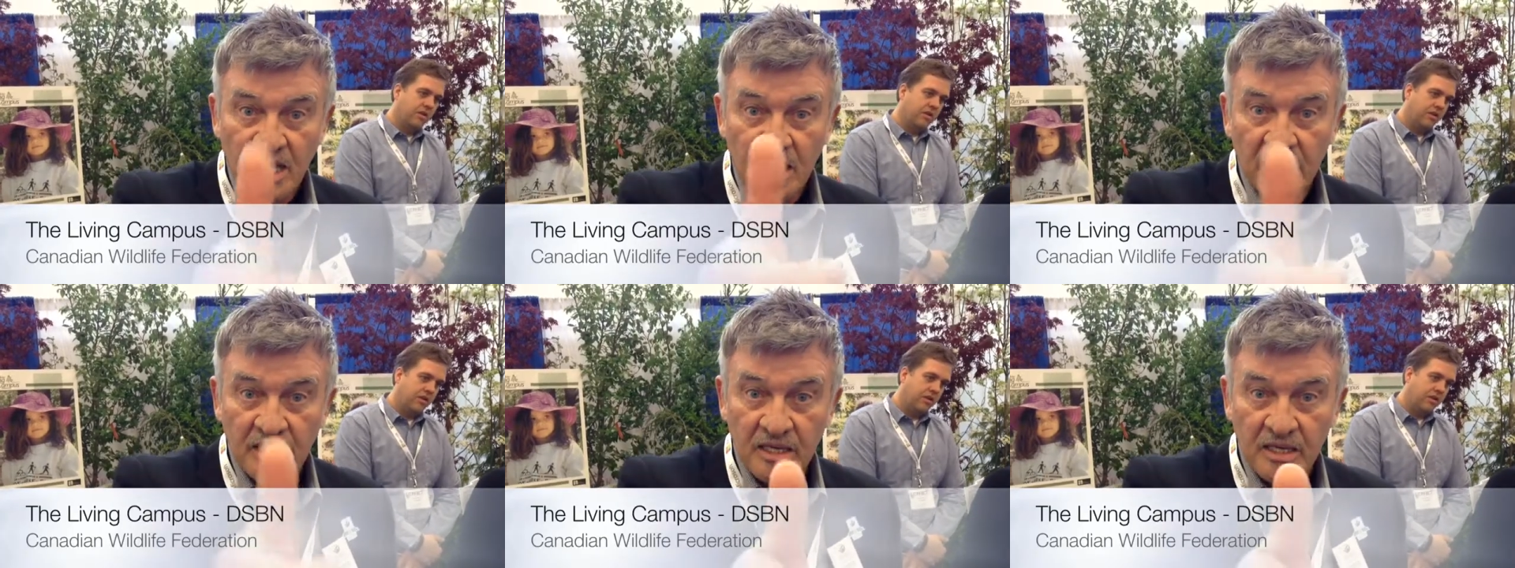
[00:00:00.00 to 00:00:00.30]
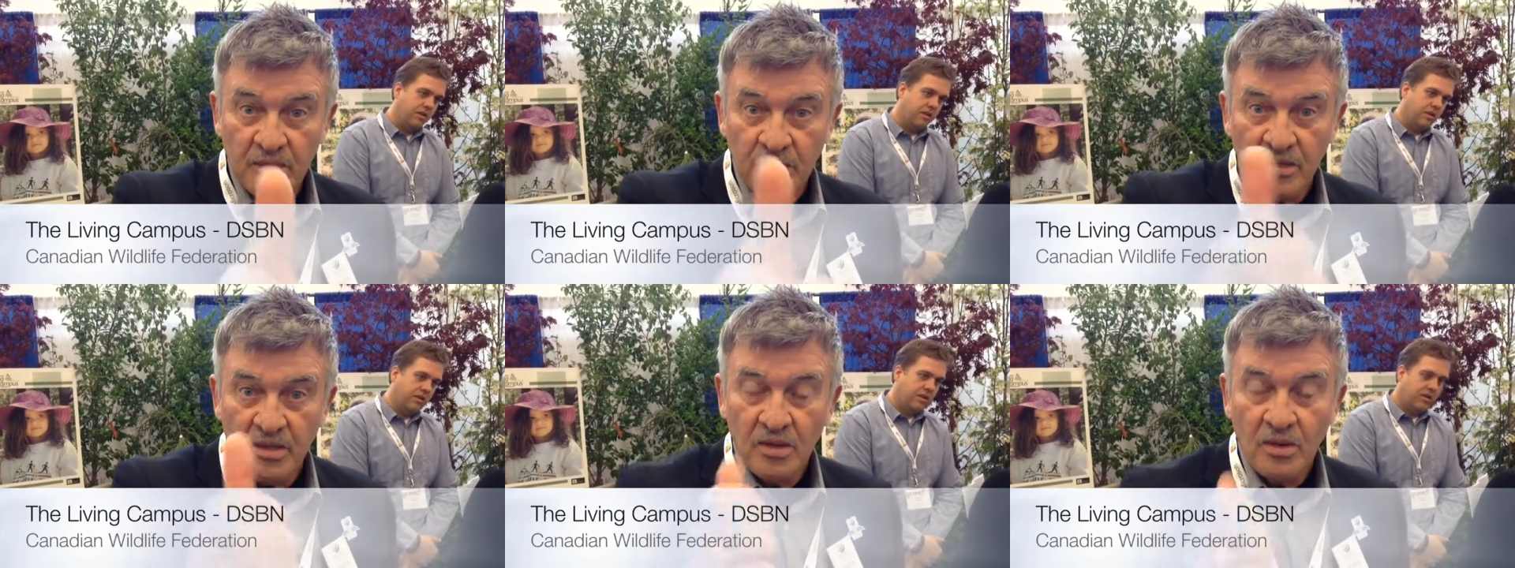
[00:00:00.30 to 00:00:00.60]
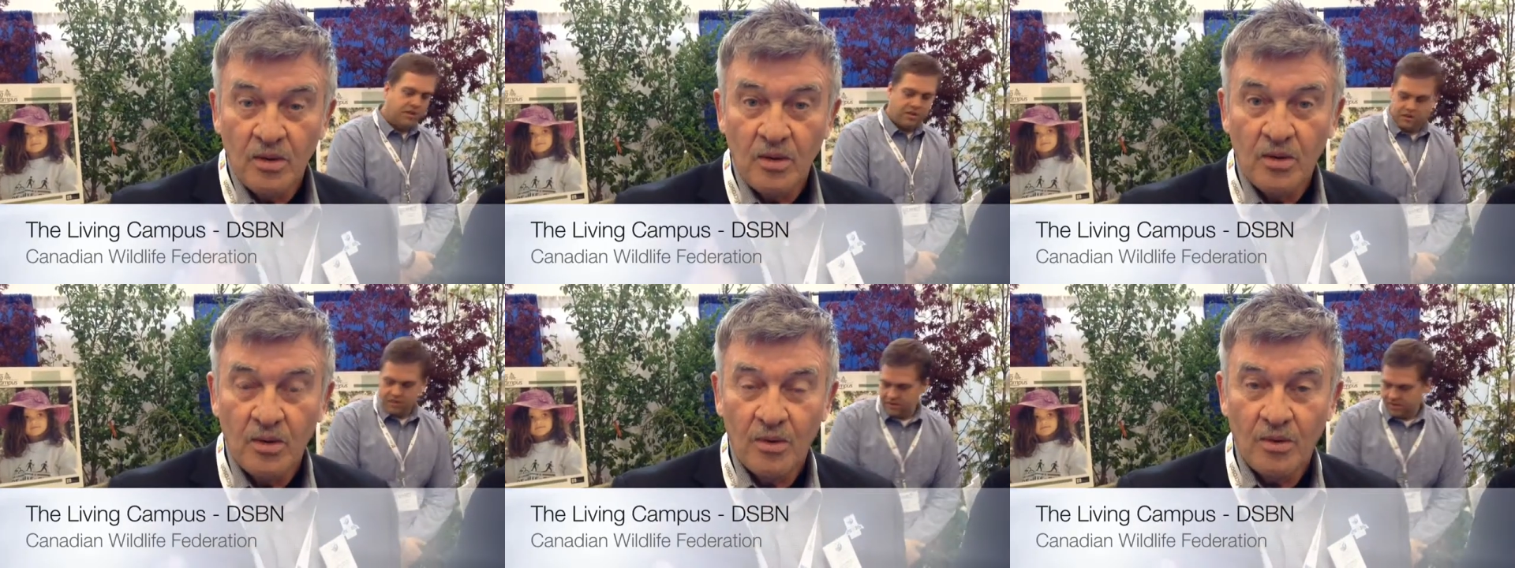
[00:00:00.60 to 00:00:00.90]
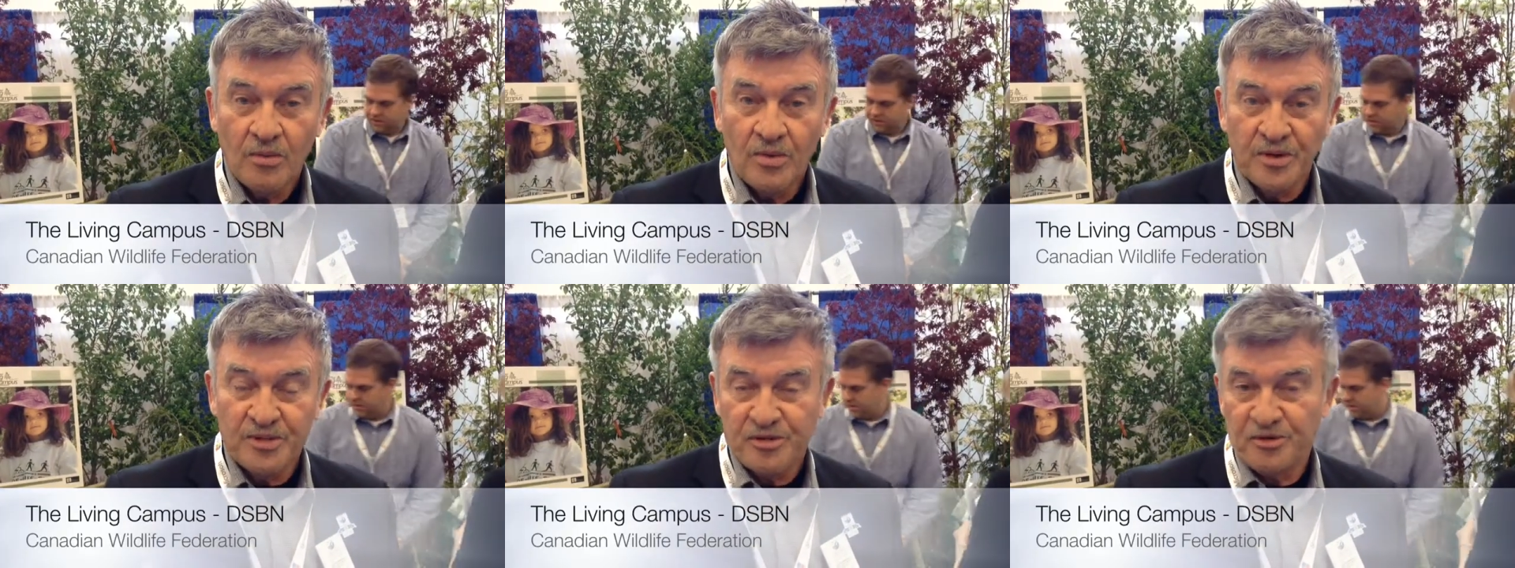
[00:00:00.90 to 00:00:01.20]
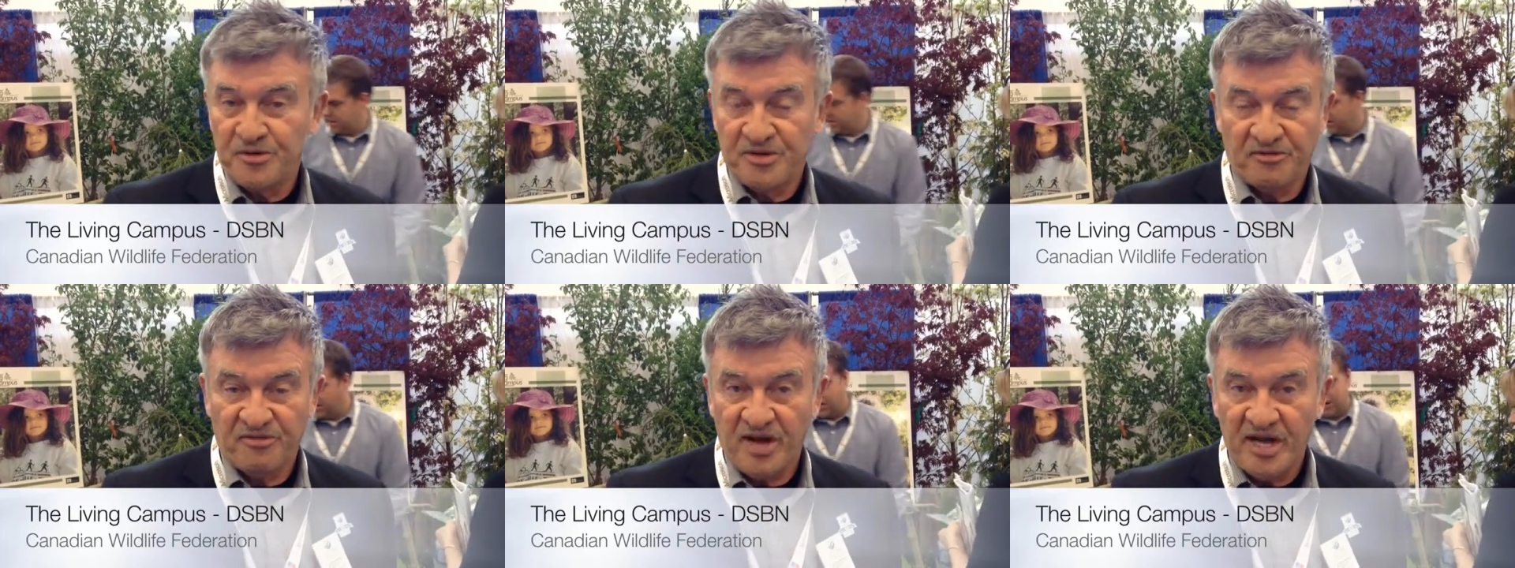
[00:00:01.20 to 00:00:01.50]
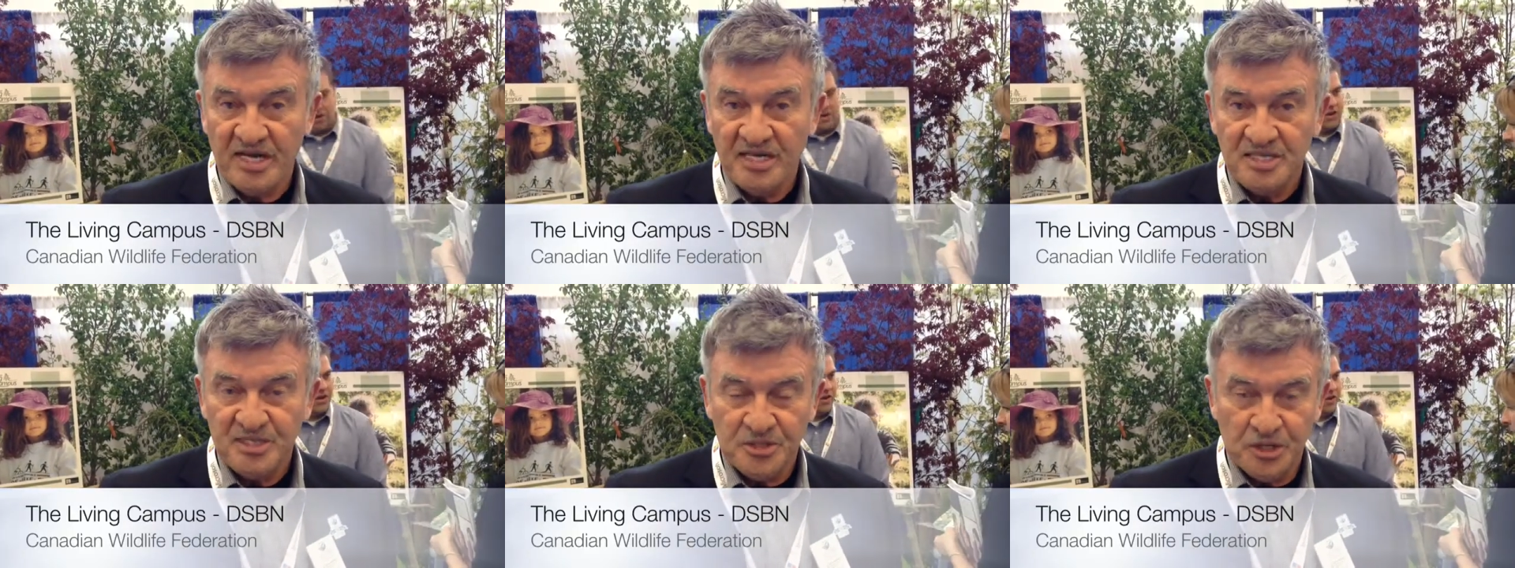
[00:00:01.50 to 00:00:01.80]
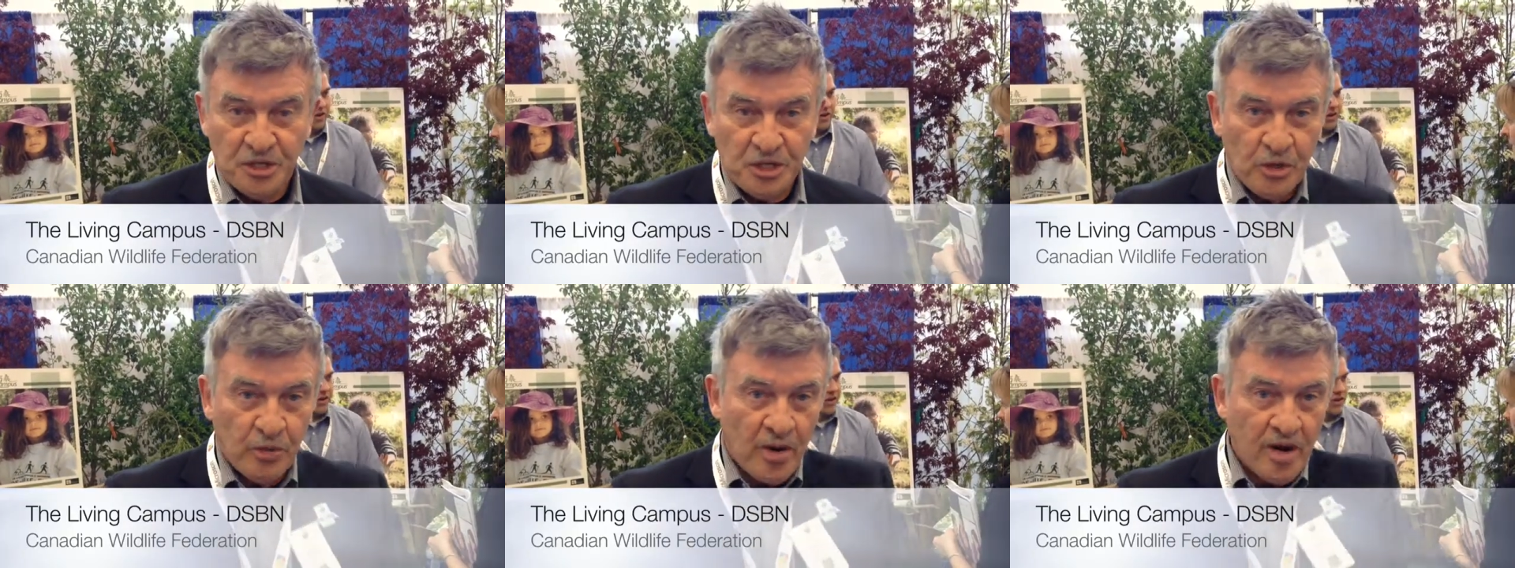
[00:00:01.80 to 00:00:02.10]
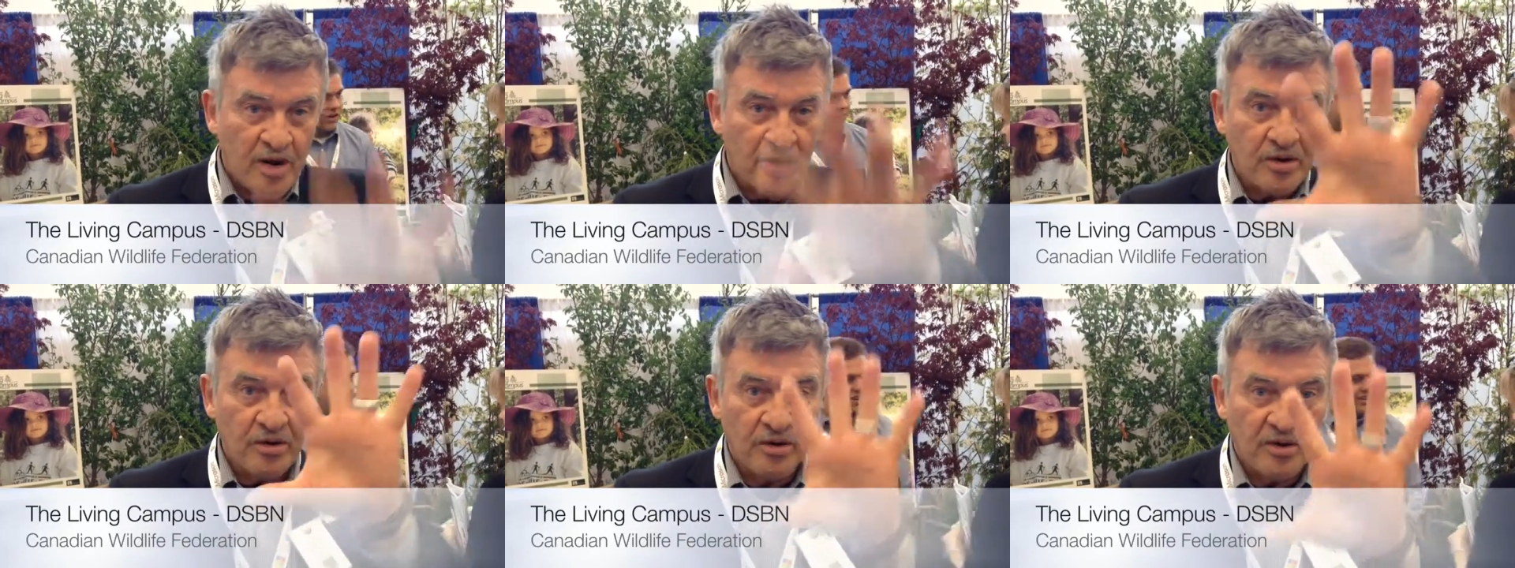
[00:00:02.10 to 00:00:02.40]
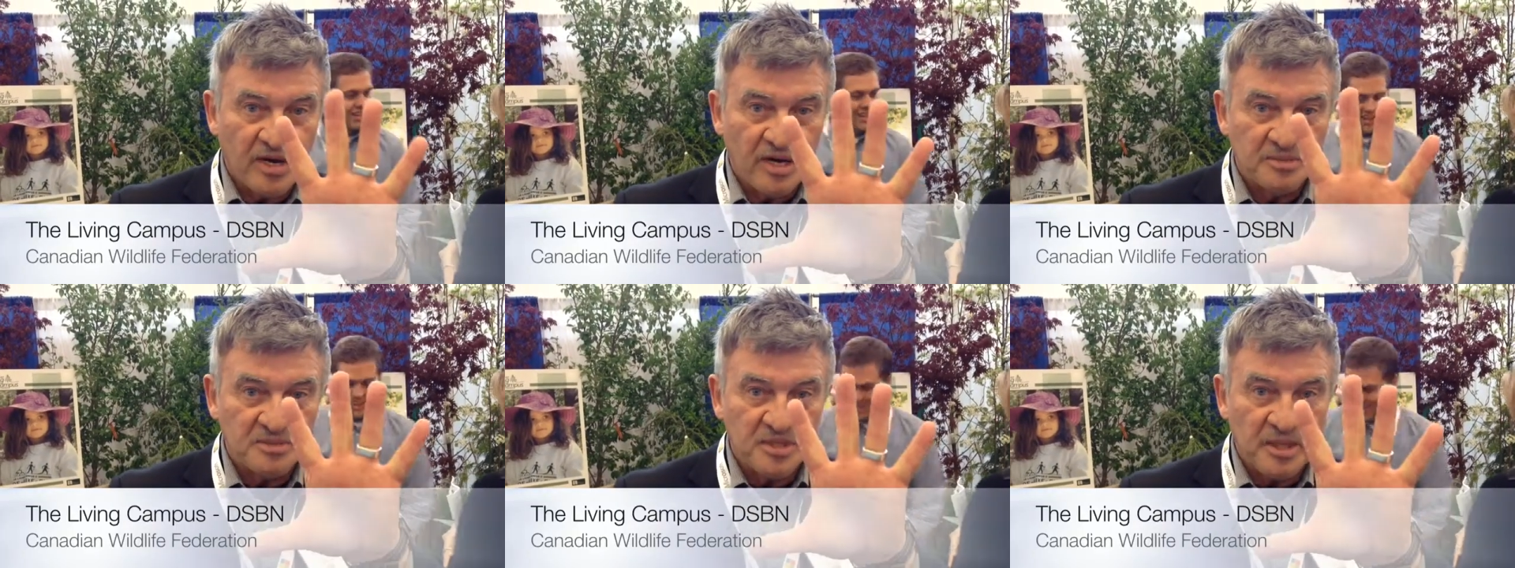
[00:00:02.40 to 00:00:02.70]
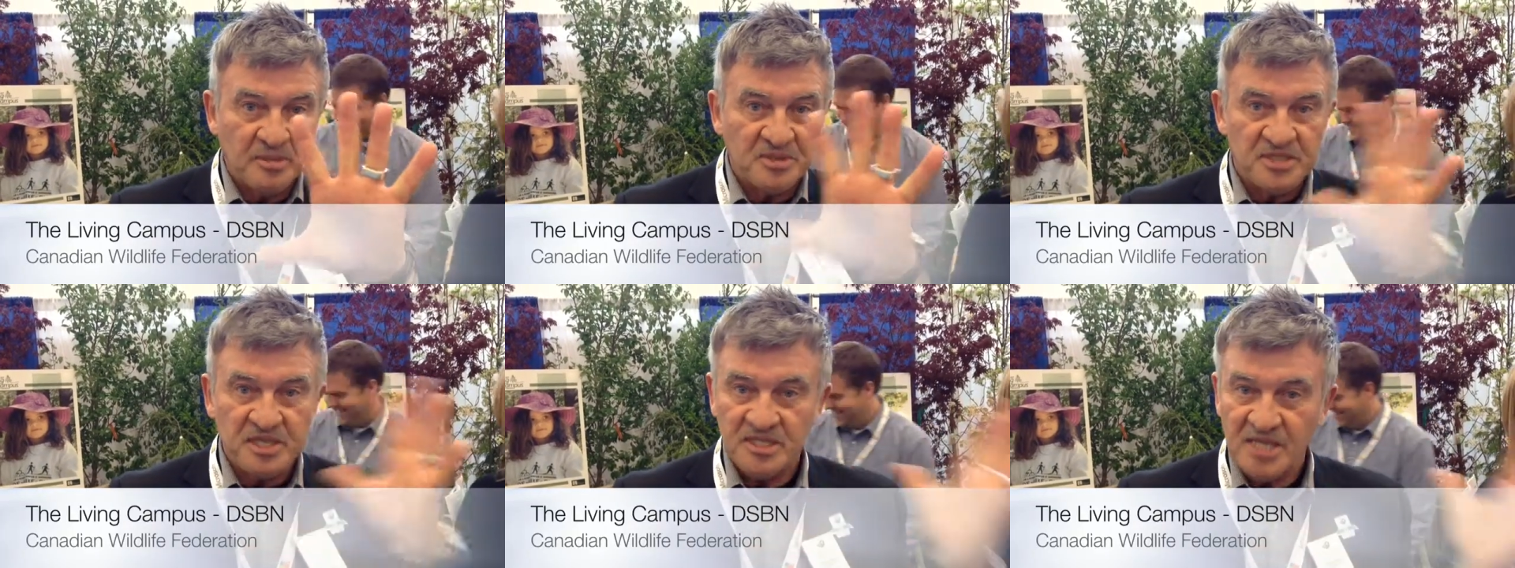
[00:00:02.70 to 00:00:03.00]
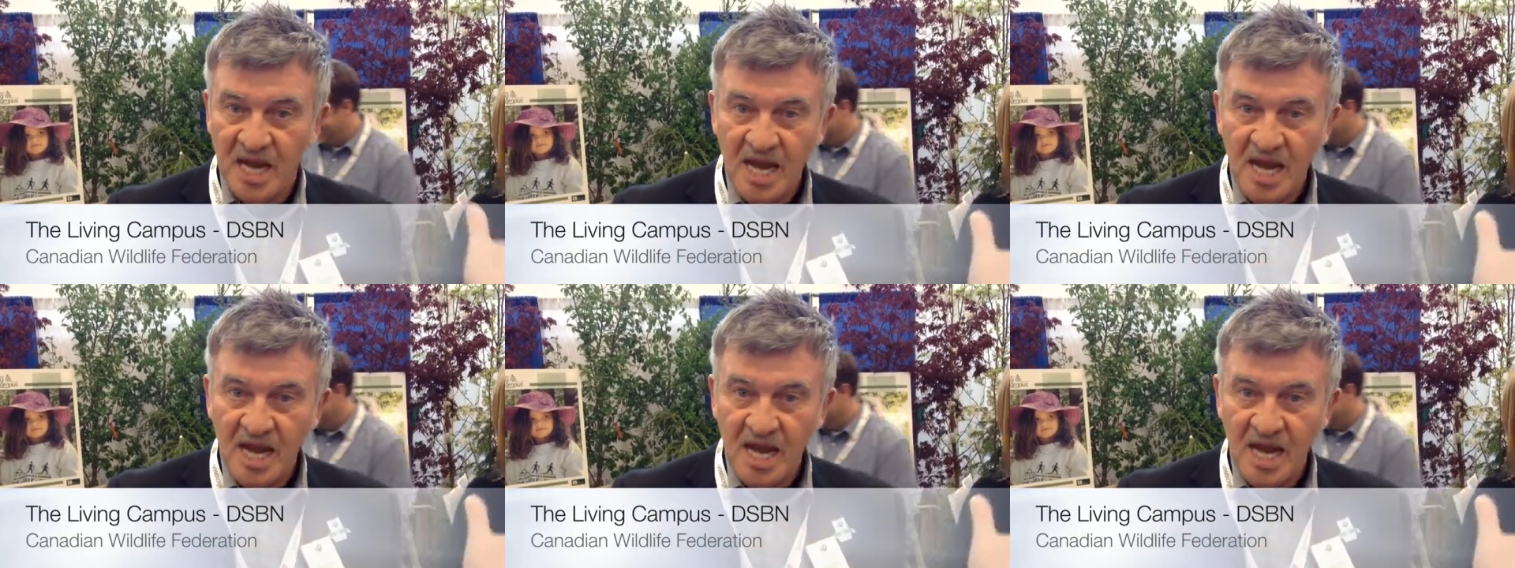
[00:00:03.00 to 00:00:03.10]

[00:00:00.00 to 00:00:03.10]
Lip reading: click with their device, the QR code comes up and says,